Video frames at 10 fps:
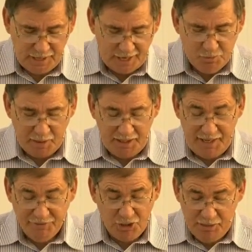has been
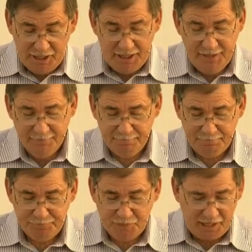given to me
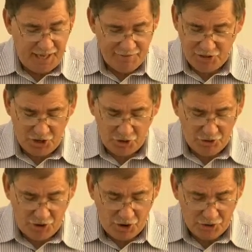in heaven and
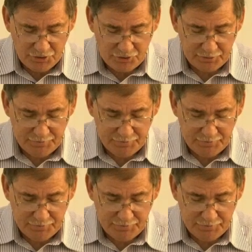on earth.